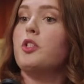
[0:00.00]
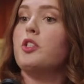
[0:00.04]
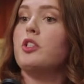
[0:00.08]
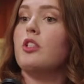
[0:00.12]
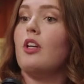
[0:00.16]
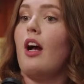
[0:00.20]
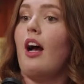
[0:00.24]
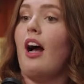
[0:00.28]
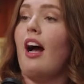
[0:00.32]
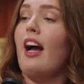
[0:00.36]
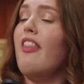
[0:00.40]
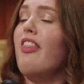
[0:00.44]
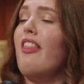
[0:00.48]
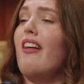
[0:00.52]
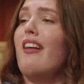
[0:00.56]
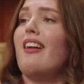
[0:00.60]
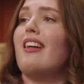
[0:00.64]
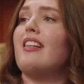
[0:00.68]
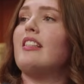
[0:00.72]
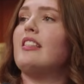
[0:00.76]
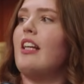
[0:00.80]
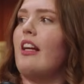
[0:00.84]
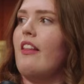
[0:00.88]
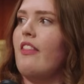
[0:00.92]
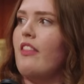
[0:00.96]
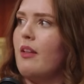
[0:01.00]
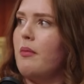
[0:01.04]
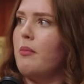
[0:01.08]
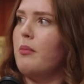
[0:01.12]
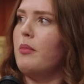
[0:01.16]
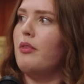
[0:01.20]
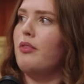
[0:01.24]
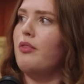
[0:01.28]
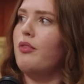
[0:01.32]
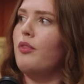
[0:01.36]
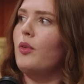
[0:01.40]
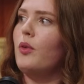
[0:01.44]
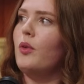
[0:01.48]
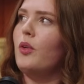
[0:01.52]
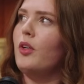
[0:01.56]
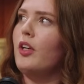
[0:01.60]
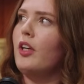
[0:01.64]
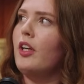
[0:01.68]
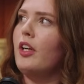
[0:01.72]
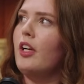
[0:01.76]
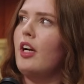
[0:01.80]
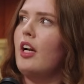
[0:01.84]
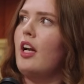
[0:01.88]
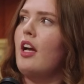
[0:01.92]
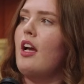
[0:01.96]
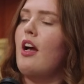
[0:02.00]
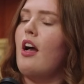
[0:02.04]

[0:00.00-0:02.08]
Which I thought I'd done them before.